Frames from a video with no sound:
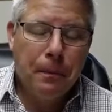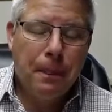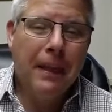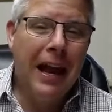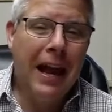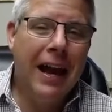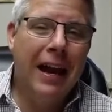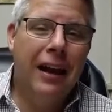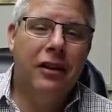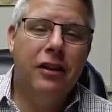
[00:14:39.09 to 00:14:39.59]

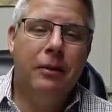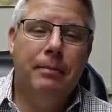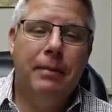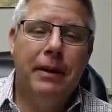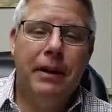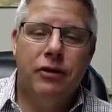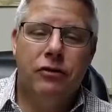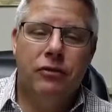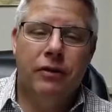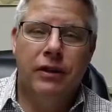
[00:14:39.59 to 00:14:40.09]
and the
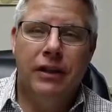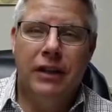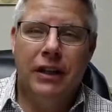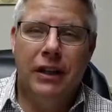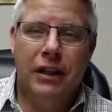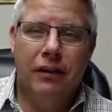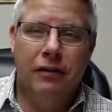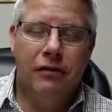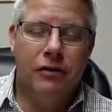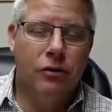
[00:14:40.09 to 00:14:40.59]
beast
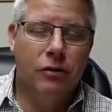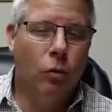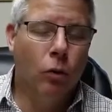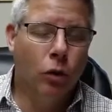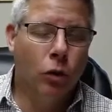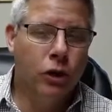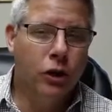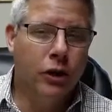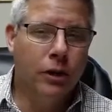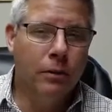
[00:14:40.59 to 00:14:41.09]
receives
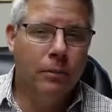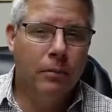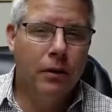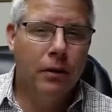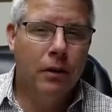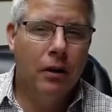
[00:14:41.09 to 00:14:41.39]
worship.